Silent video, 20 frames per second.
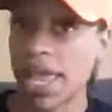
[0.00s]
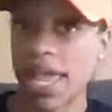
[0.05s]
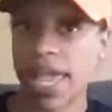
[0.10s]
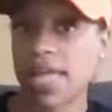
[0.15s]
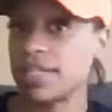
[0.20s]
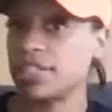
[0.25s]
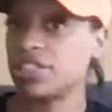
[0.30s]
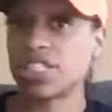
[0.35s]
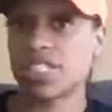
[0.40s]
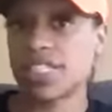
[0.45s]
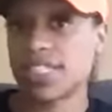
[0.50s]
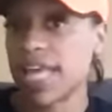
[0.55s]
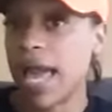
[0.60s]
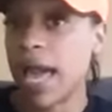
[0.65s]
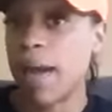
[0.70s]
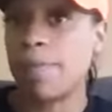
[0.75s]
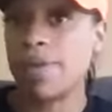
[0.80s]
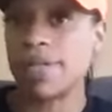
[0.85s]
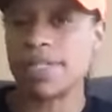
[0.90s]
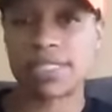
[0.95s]
It just
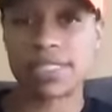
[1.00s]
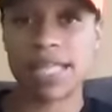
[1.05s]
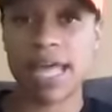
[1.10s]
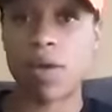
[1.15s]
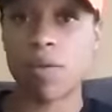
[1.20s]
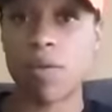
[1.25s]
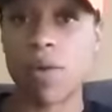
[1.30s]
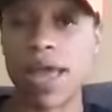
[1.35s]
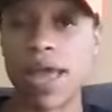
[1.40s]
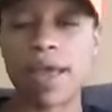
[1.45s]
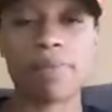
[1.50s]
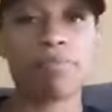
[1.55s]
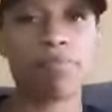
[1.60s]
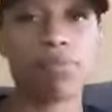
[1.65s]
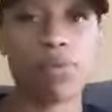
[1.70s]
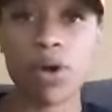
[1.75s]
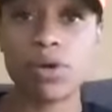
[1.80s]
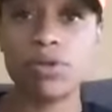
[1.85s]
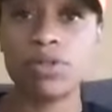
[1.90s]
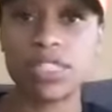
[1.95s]
happens that way.
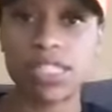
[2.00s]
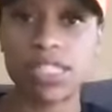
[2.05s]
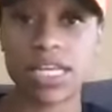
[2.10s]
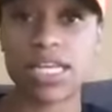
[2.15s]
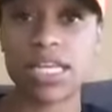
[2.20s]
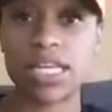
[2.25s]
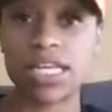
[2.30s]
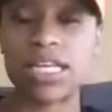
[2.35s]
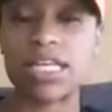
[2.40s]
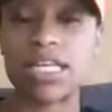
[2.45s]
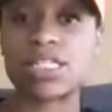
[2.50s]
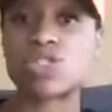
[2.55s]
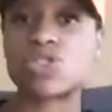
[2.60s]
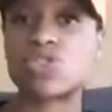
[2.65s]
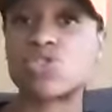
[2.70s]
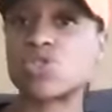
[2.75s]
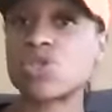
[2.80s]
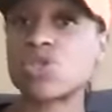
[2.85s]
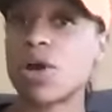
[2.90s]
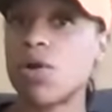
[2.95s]
Protein
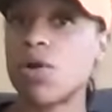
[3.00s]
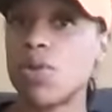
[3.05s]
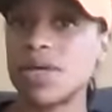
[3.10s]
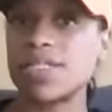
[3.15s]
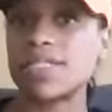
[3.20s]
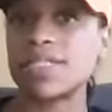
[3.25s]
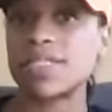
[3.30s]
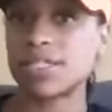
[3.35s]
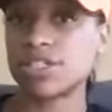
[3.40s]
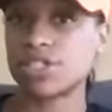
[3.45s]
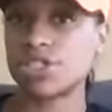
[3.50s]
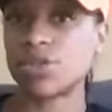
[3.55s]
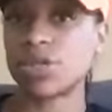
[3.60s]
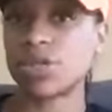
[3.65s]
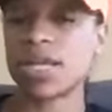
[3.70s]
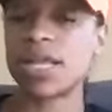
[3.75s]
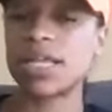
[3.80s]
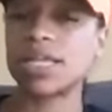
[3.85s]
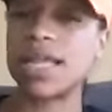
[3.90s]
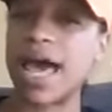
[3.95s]
is so essential,
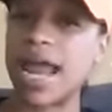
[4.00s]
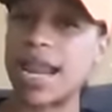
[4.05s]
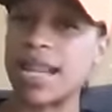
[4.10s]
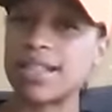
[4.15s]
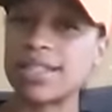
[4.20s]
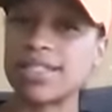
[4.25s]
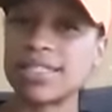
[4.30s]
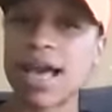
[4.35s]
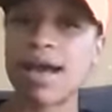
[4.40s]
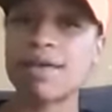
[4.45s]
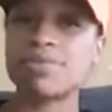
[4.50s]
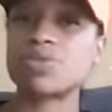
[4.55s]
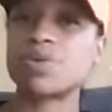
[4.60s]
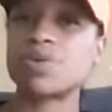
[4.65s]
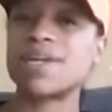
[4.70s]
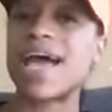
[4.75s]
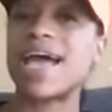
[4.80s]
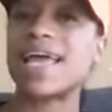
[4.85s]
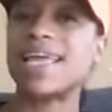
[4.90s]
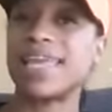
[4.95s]
and a lot of the times we're
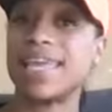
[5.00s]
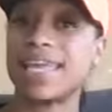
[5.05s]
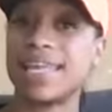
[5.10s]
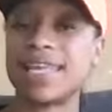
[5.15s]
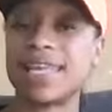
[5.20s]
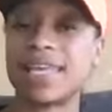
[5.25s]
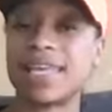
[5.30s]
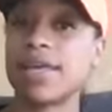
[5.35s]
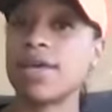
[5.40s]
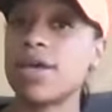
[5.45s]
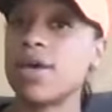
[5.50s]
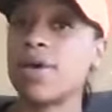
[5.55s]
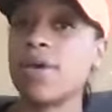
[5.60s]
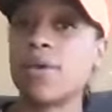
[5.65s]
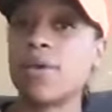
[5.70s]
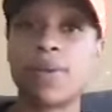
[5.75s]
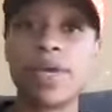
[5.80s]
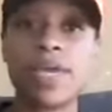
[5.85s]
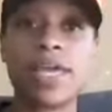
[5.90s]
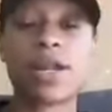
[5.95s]
not hitting it.
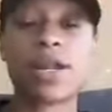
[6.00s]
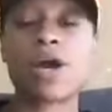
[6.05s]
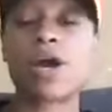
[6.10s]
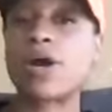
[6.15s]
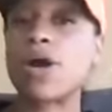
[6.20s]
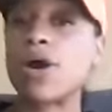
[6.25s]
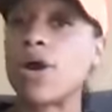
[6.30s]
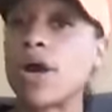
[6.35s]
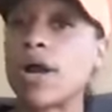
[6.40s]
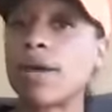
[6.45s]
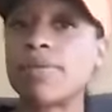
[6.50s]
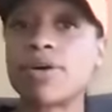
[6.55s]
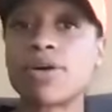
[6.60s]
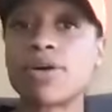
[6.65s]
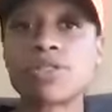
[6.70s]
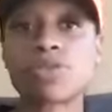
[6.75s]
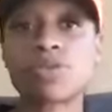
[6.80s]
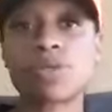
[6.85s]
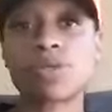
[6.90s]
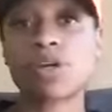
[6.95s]
We hit our carb
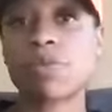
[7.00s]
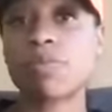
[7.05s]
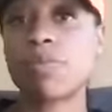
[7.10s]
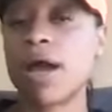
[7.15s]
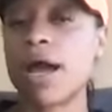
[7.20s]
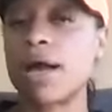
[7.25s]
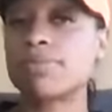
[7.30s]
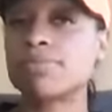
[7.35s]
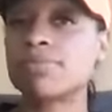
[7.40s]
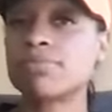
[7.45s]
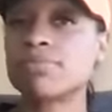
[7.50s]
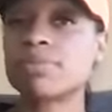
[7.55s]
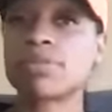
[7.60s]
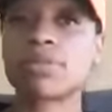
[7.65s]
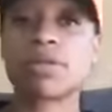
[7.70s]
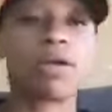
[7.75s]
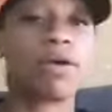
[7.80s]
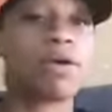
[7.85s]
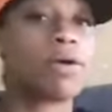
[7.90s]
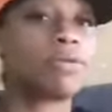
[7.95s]
goals with no problems,
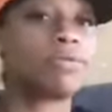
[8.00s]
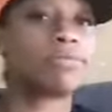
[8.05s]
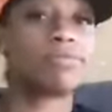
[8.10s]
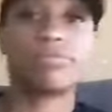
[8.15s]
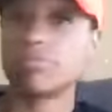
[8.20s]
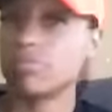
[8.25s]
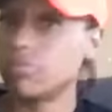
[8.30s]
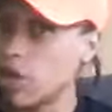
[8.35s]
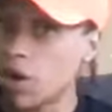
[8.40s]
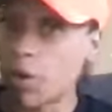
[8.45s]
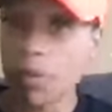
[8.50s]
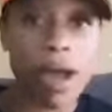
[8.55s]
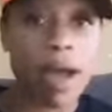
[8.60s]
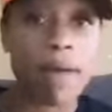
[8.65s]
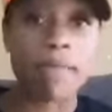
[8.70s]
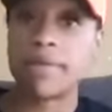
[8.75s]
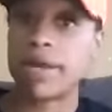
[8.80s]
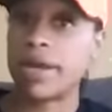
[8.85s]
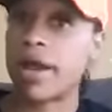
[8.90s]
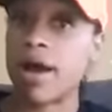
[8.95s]
no
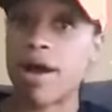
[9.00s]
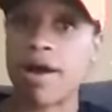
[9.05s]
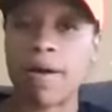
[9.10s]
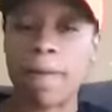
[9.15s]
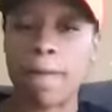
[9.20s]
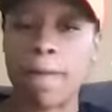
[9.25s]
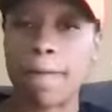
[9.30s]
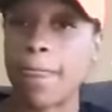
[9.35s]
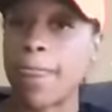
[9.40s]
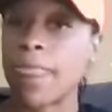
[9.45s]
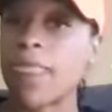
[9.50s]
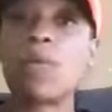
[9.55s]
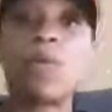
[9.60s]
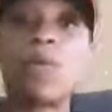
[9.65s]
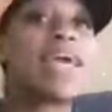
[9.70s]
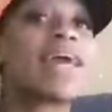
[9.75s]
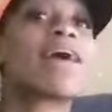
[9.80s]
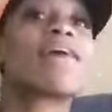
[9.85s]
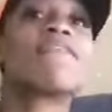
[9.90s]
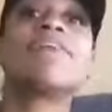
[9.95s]
problem at all.
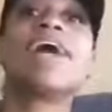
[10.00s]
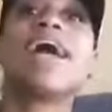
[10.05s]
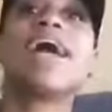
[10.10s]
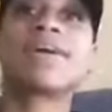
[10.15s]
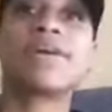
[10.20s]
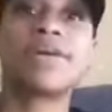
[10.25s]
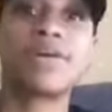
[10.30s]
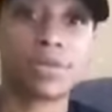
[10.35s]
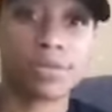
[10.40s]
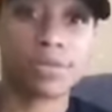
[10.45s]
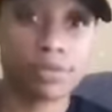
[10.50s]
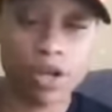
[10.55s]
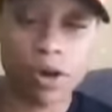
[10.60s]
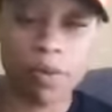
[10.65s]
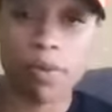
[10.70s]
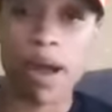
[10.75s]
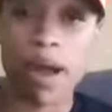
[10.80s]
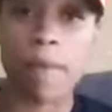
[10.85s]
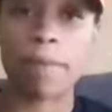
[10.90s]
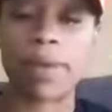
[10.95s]
We hit our fat goal, no
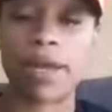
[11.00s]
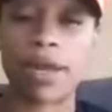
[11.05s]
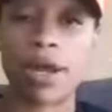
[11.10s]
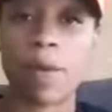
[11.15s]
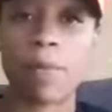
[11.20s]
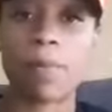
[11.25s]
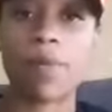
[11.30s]
problem at all.